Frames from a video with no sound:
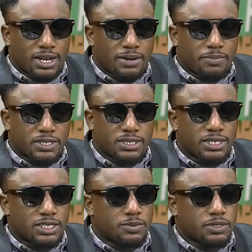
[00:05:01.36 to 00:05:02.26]
like personal
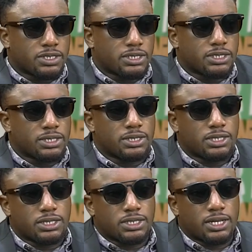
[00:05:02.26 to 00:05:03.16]
experiences and
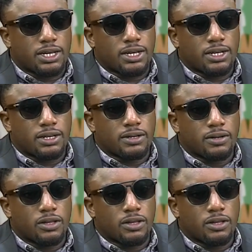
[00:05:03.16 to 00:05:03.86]
things that uh,